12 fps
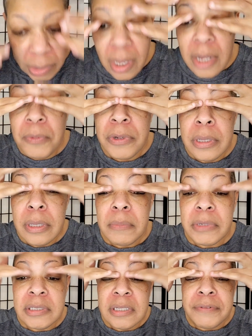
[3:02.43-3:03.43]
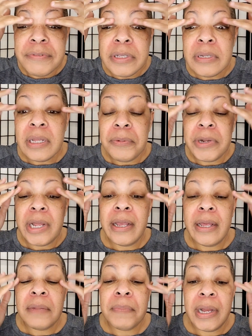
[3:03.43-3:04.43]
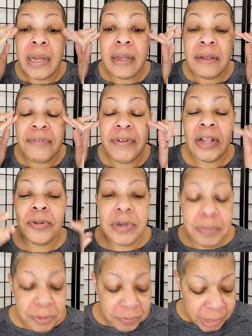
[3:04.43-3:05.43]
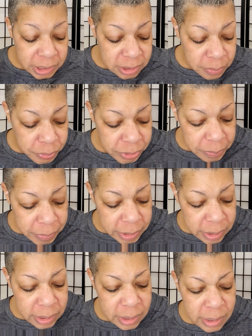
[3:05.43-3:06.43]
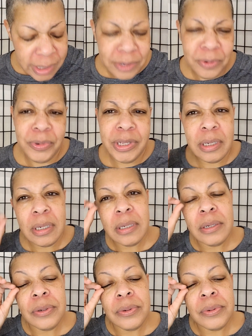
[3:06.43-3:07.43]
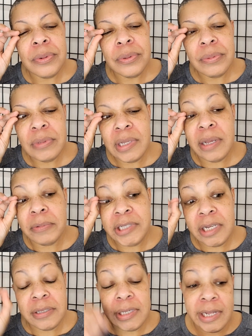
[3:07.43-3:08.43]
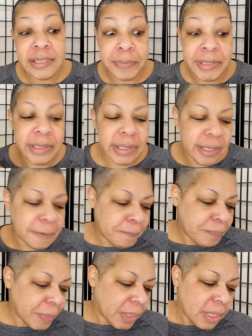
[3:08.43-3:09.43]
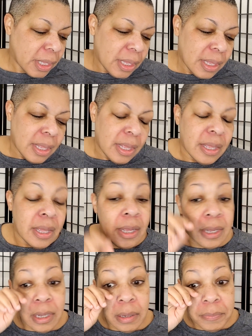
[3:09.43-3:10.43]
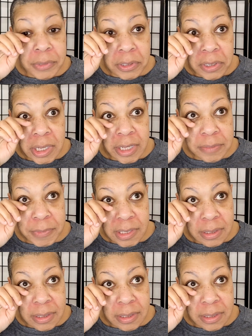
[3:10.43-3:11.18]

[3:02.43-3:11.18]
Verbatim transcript: I wouldn't think much of it. And when I had my follow-up neurology appointment like a week ago, yeah, it was actually last Monday, um, you know, he asked me a,